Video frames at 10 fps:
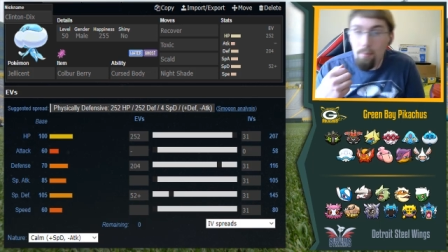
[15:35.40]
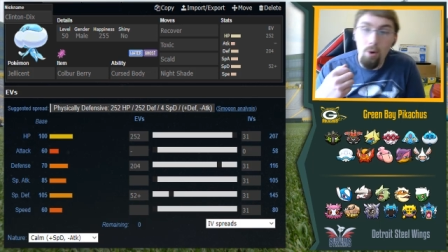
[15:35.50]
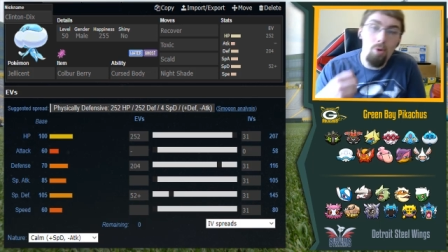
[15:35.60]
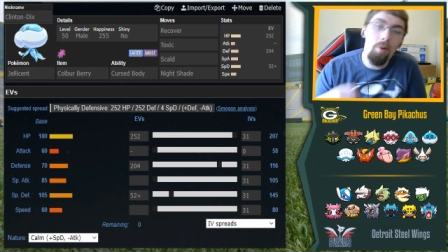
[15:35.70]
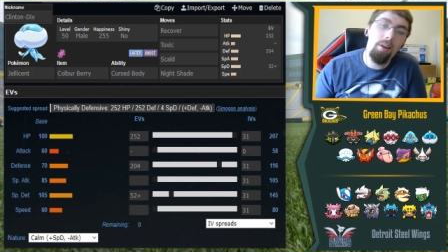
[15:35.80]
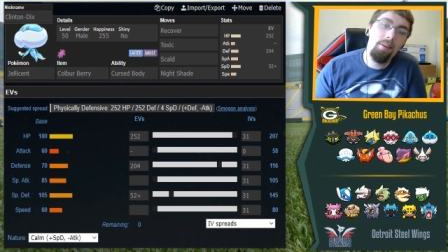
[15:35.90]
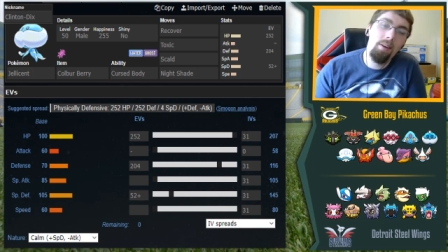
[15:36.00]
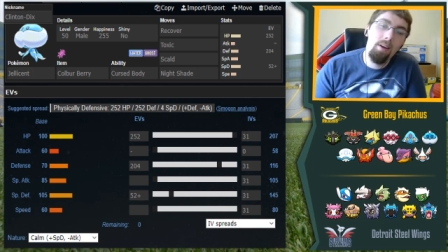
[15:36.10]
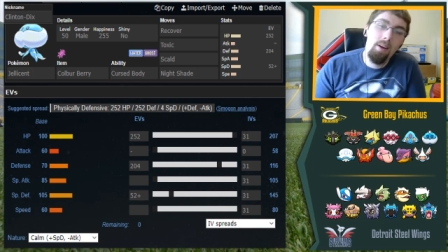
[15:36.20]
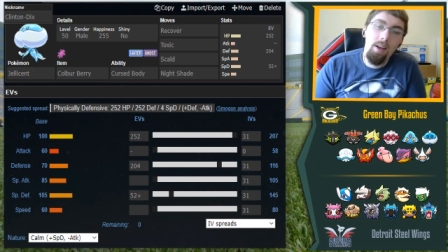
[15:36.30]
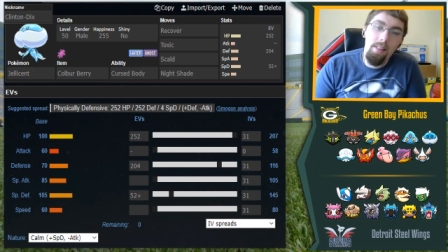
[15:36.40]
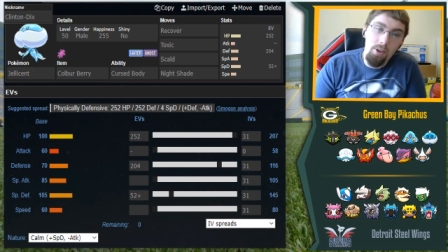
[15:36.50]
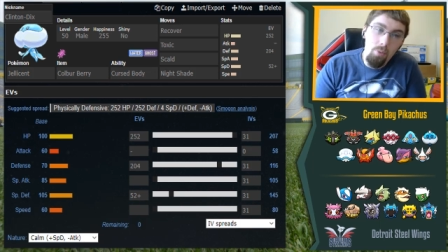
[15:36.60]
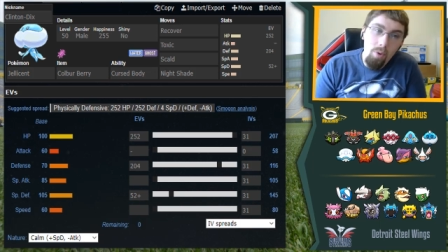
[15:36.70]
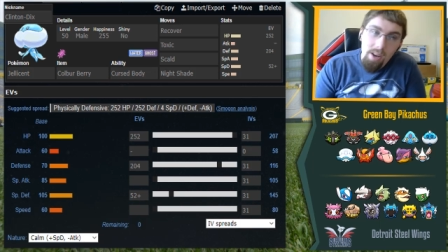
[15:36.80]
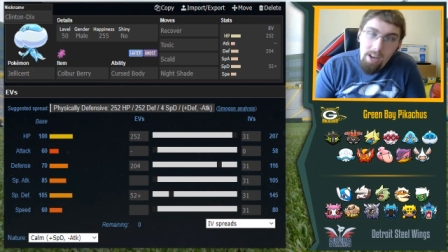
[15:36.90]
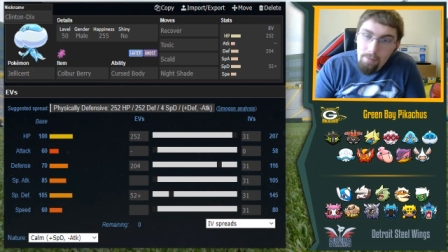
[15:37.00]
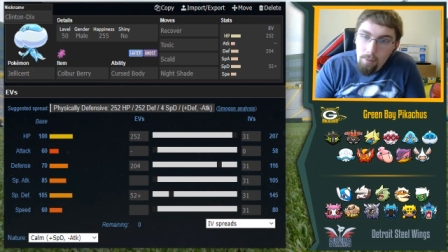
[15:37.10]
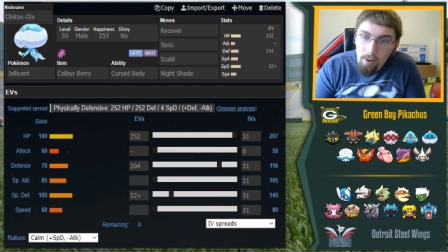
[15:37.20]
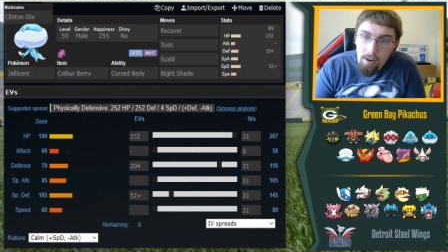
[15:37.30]
on Pokemon. That's what we need
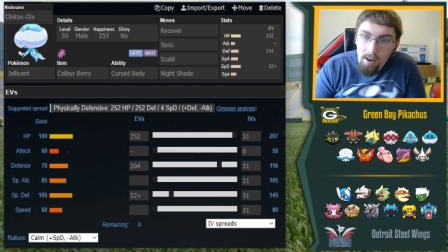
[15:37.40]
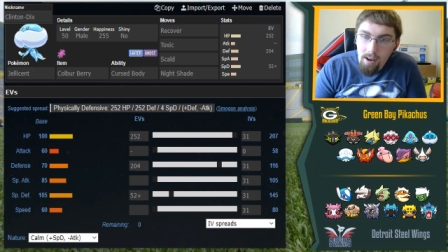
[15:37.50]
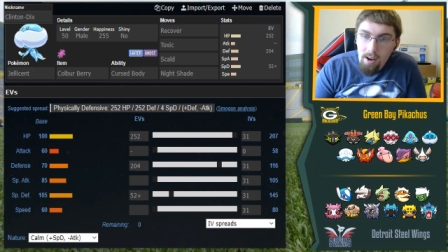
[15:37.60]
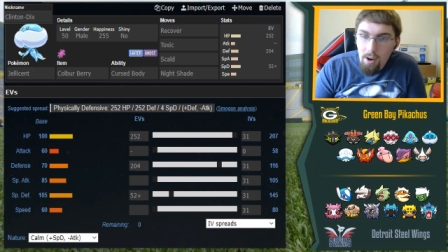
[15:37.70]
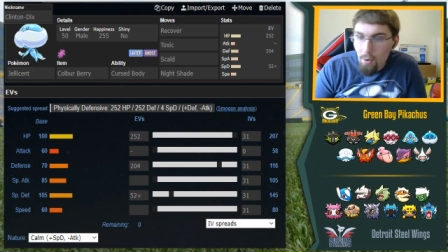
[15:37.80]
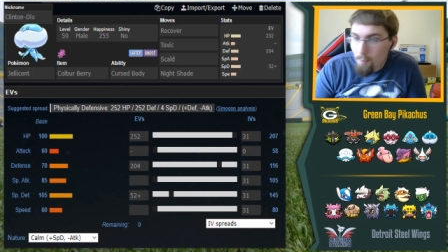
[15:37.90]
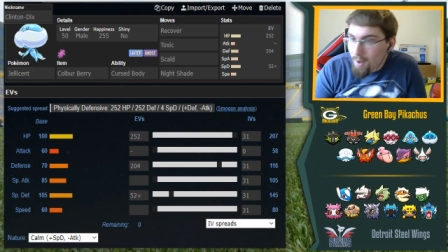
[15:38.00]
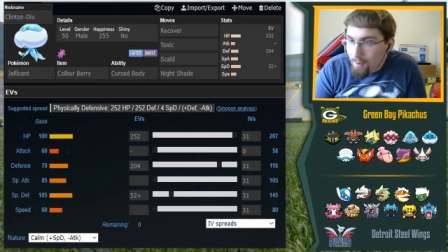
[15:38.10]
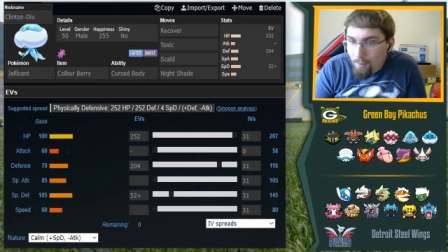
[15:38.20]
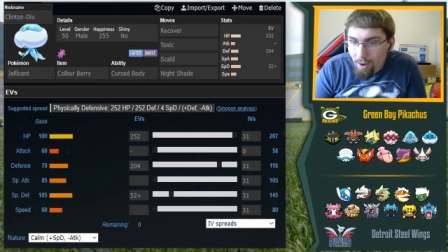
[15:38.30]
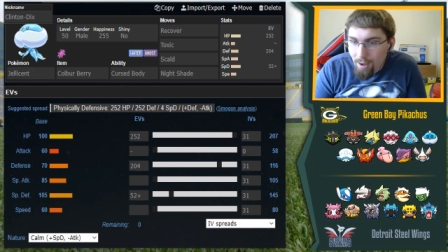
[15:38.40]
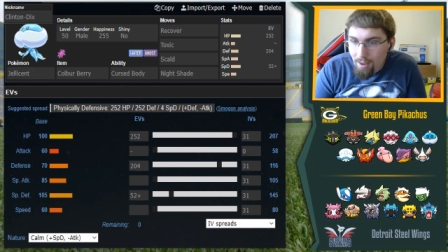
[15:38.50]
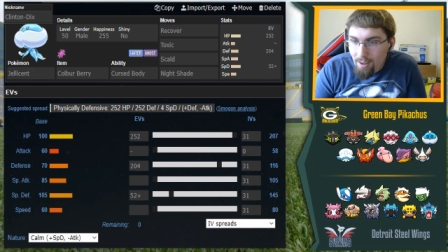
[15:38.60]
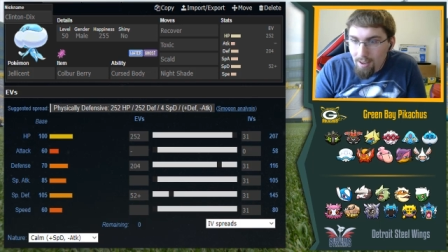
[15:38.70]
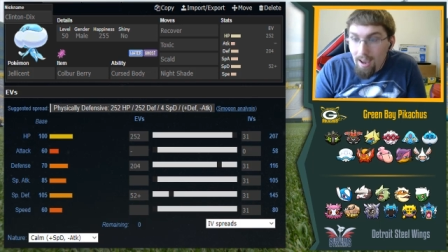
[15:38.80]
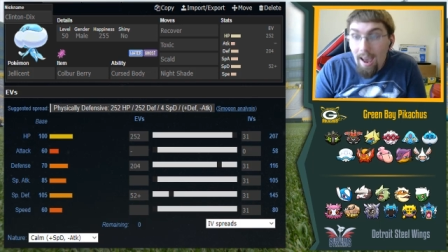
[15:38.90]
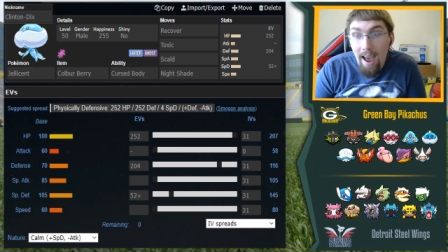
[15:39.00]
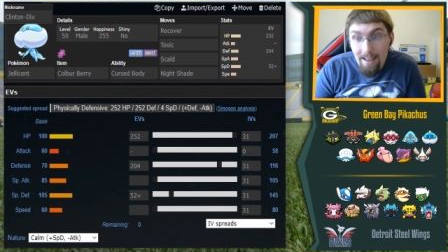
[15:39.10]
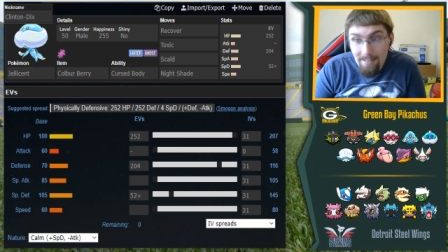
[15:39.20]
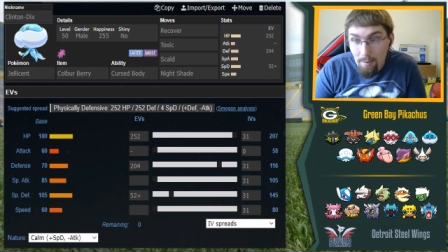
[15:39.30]
it for. No matter what, it
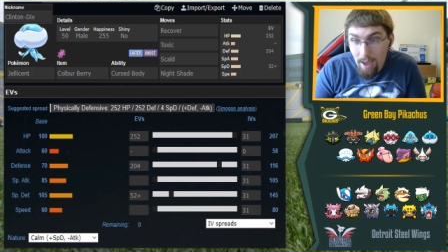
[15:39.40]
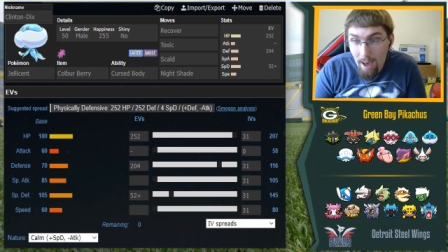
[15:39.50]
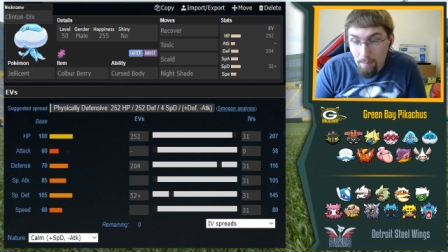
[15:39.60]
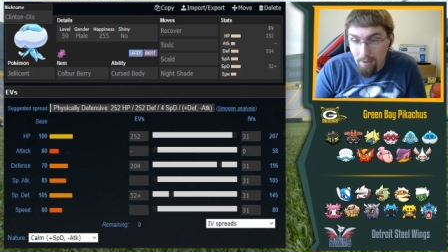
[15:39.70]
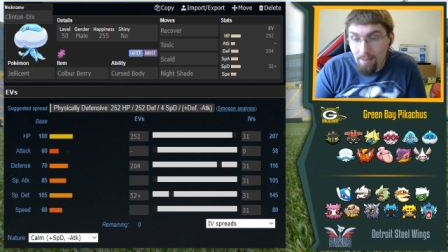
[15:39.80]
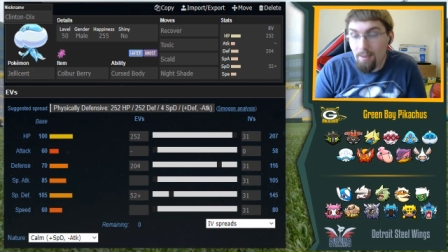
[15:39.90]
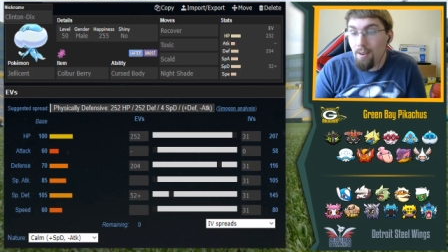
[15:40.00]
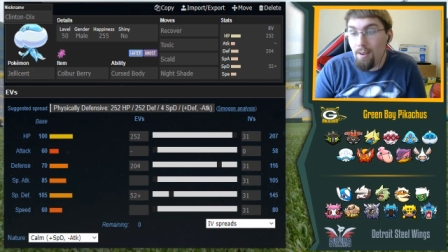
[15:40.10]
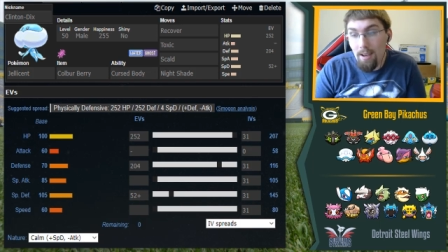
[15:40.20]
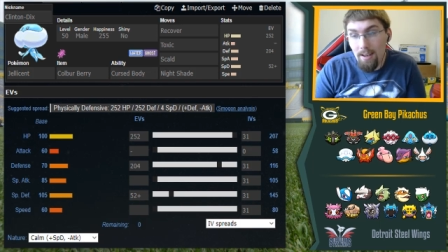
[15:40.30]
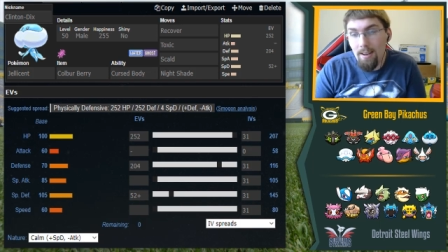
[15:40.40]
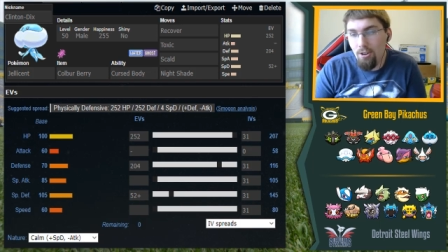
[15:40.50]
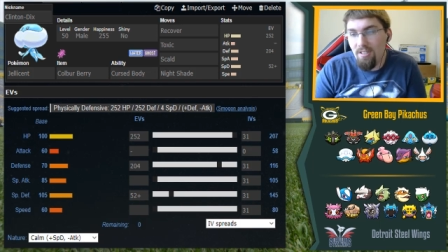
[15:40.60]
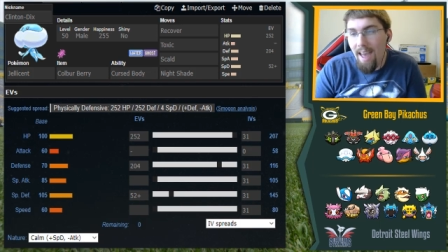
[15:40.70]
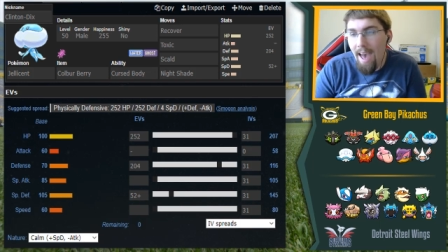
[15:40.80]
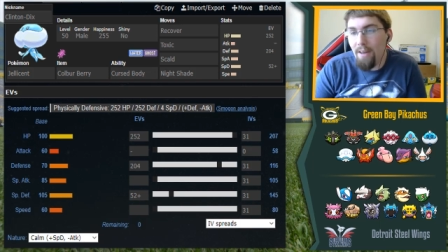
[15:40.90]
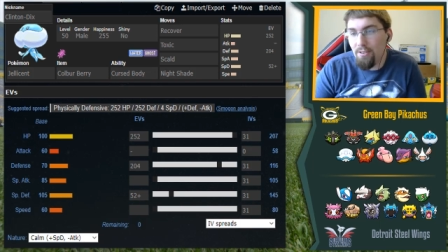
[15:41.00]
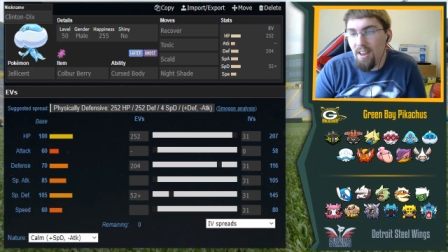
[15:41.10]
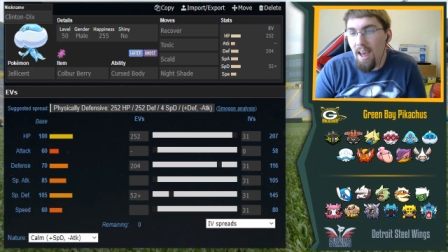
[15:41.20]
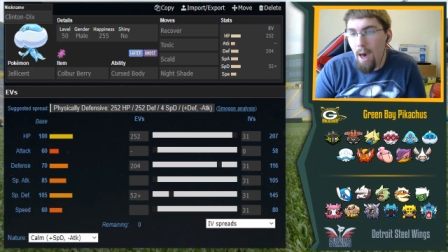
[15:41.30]
has to happen. It, it just
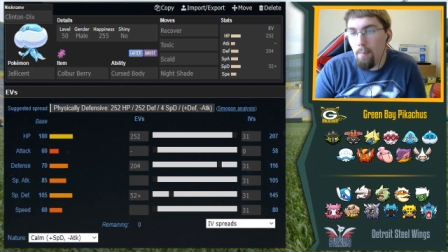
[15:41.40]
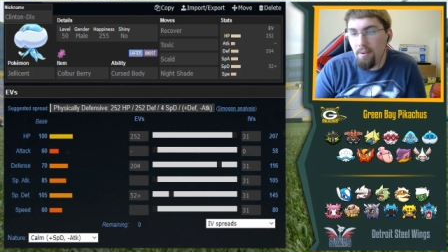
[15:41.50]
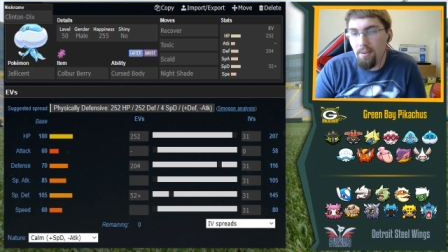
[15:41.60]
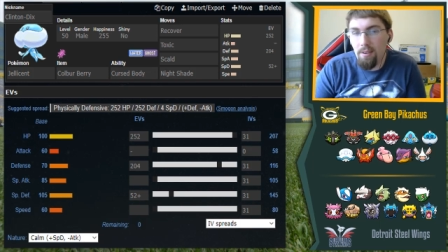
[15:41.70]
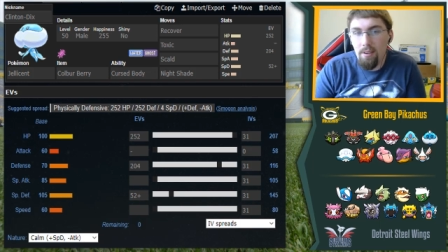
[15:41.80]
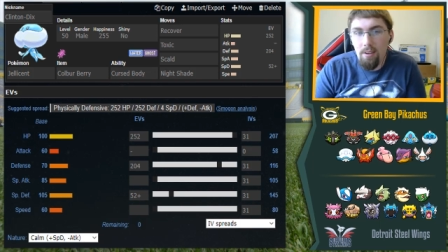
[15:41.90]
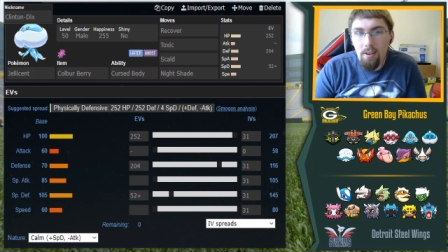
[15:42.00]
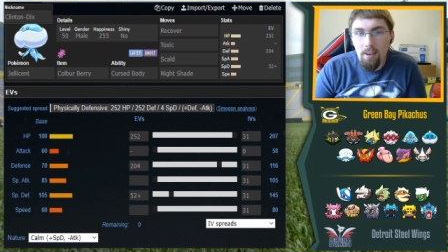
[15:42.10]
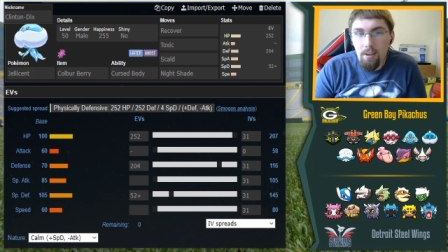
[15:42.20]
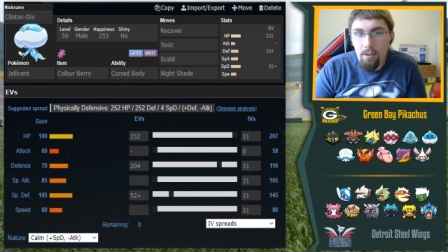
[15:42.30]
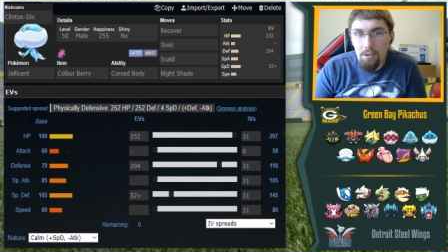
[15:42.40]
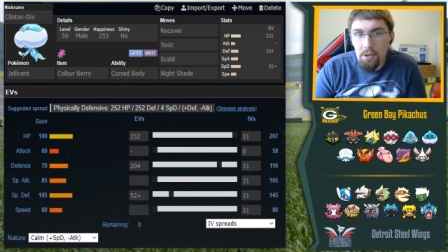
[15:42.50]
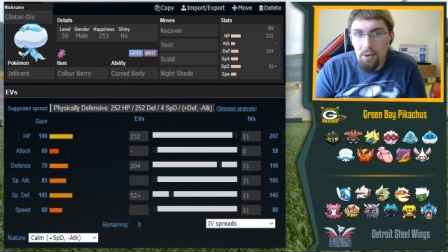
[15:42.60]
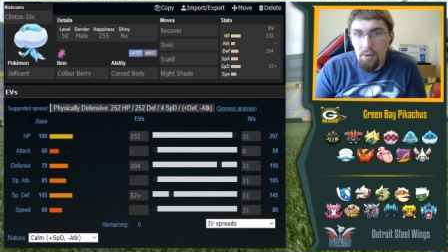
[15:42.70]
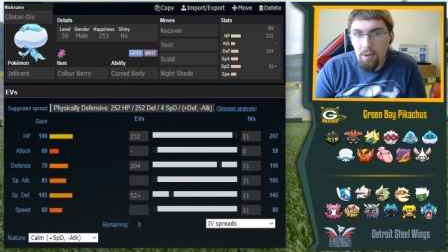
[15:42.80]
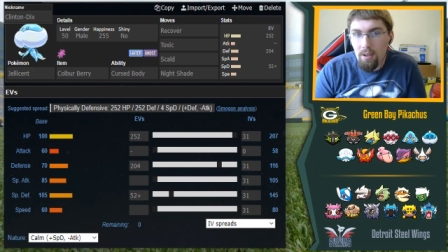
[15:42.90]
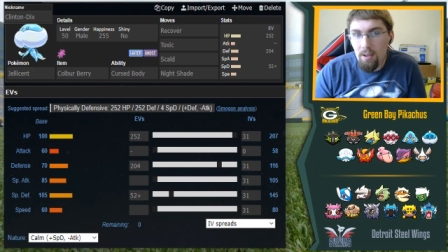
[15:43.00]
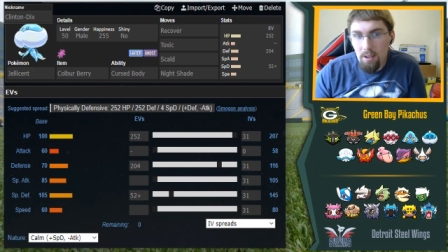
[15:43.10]
has to happen. So,